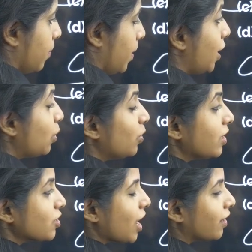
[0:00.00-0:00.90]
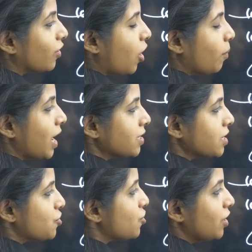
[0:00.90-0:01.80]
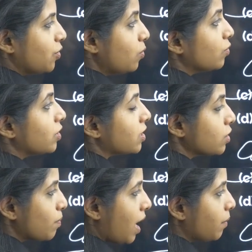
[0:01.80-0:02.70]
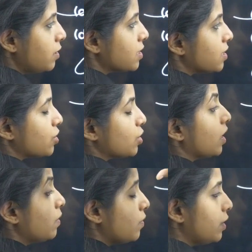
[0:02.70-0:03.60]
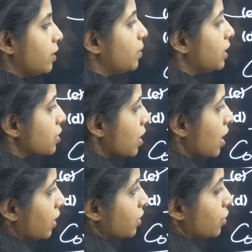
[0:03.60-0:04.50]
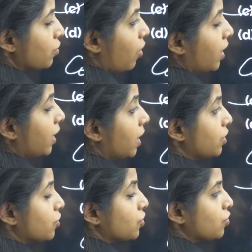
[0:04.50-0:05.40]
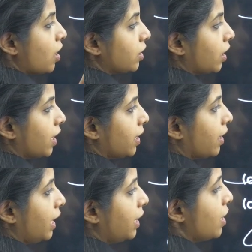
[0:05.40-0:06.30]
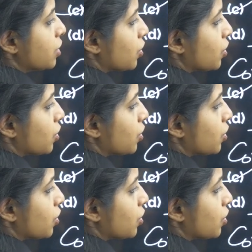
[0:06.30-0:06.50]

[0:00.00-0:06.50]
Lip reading: And do they share the common ancestry? No, this is mammals, this is invertebrates, this is chordata, this is non-chordata, right?